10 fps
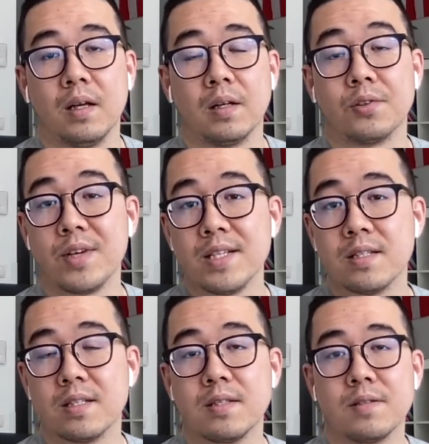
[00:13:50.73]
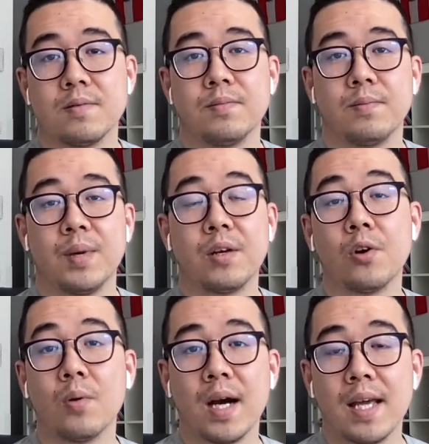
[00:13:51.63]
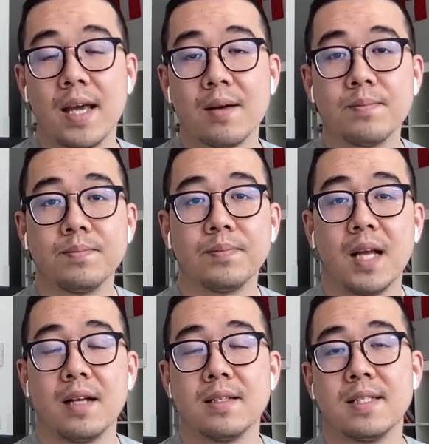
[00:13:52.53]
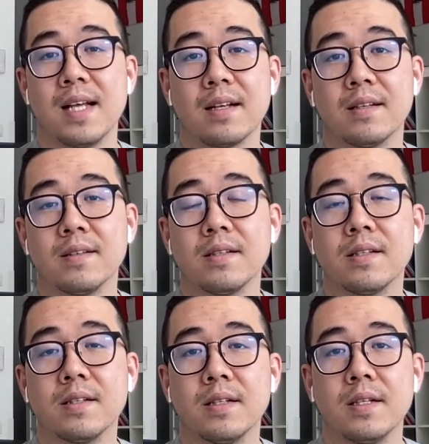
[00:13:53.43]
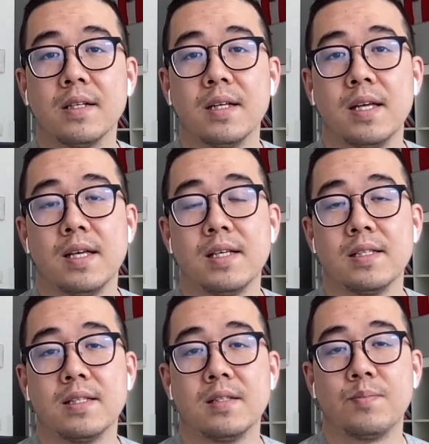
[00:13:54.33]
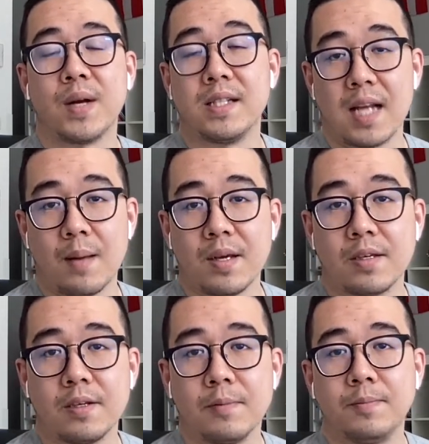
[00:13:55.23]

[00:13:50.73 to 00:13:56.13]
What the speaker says: Greece, being who I am, and the second is pandemic.